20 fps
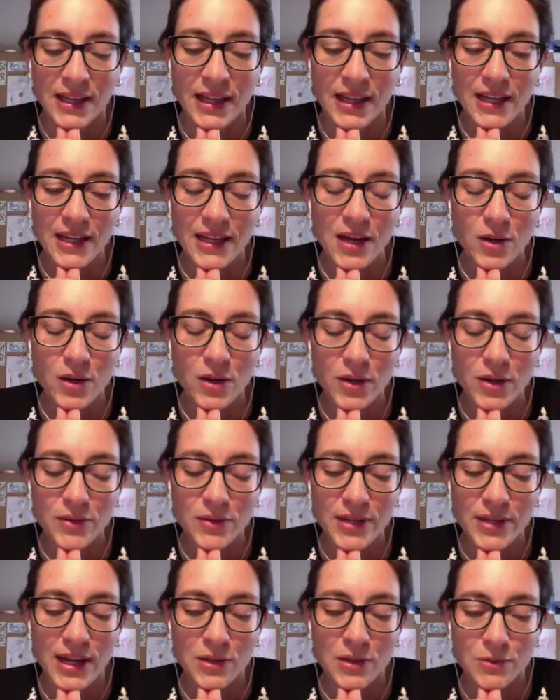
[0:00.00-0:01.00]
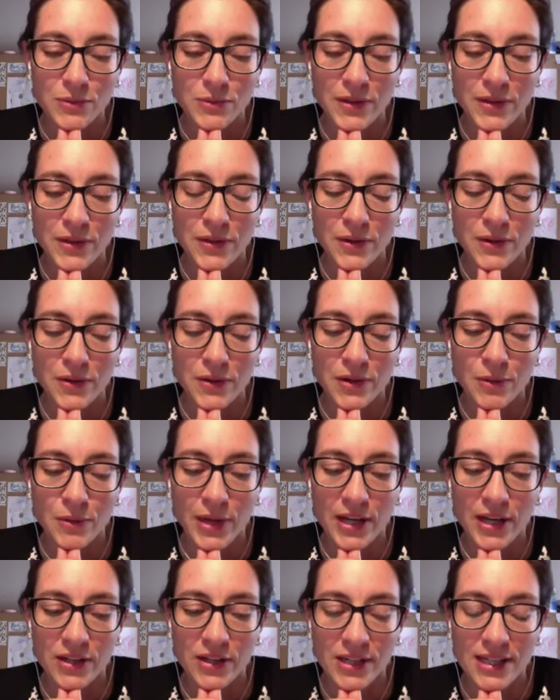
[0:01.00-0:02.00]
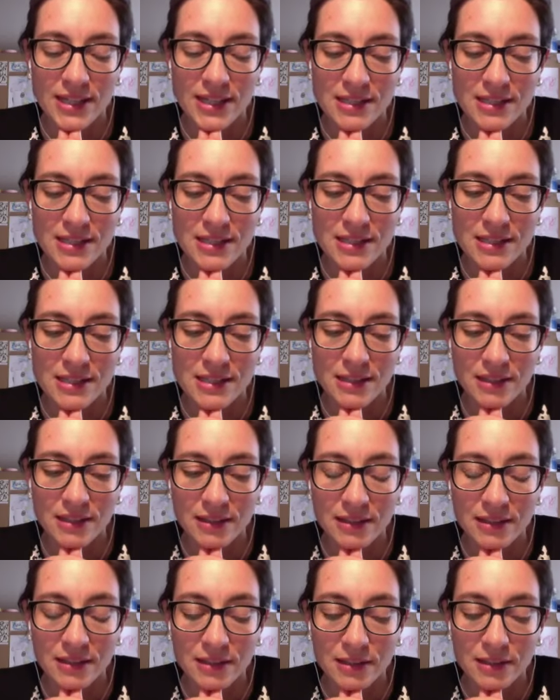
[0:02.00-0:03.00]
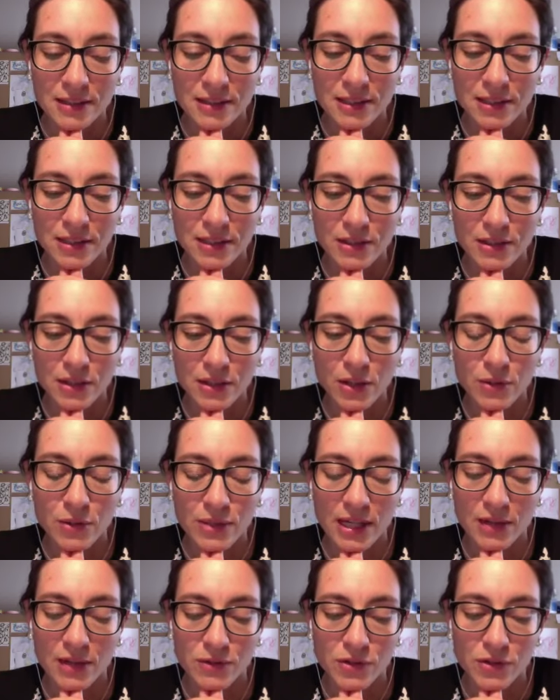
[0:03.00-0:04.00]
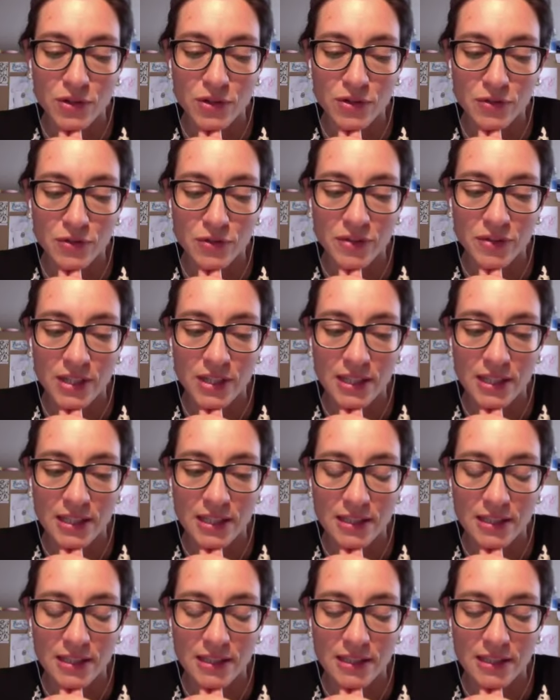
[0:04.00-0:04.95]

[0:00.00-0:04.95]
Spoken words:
And now go down with your awareness. Go down to your feet.